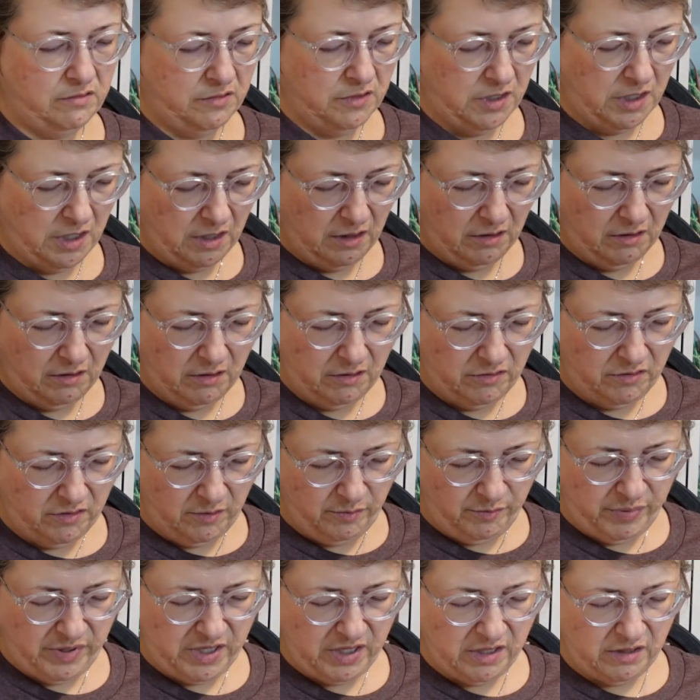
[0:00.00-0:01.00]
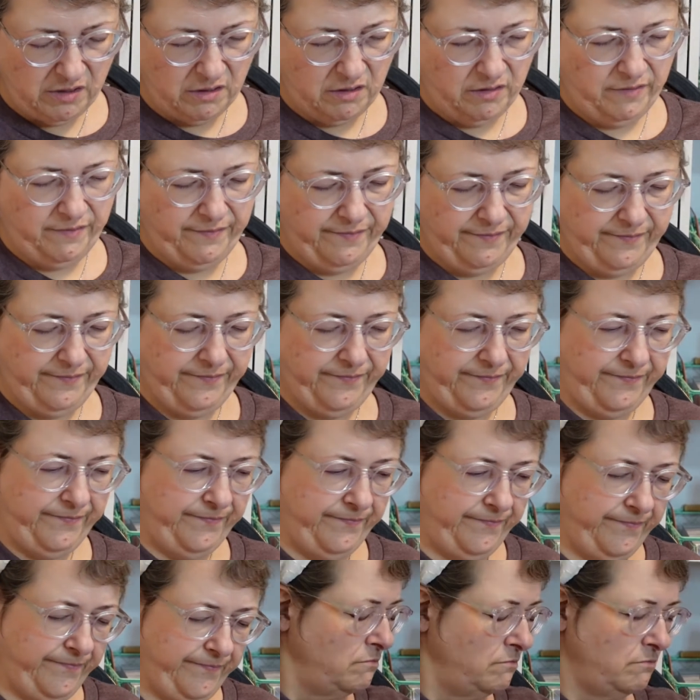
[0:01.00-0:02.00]
color than pink,
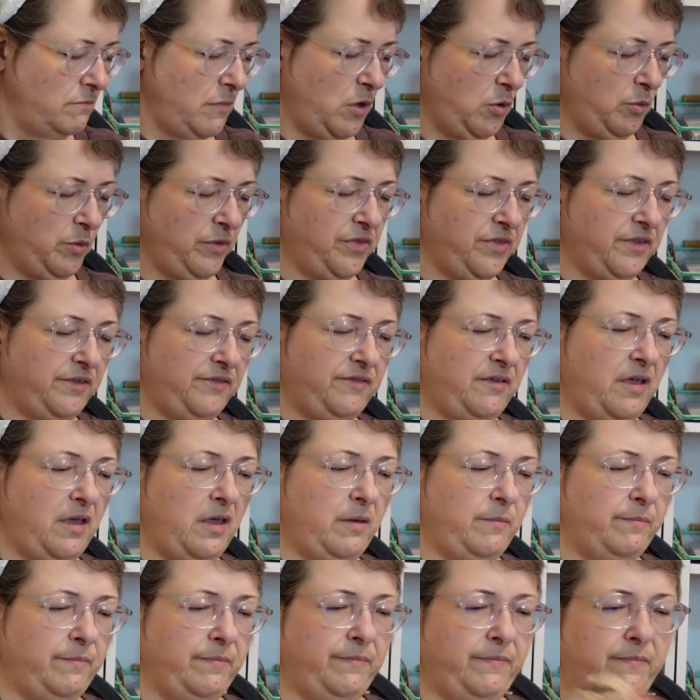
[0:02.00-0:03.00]
but with the same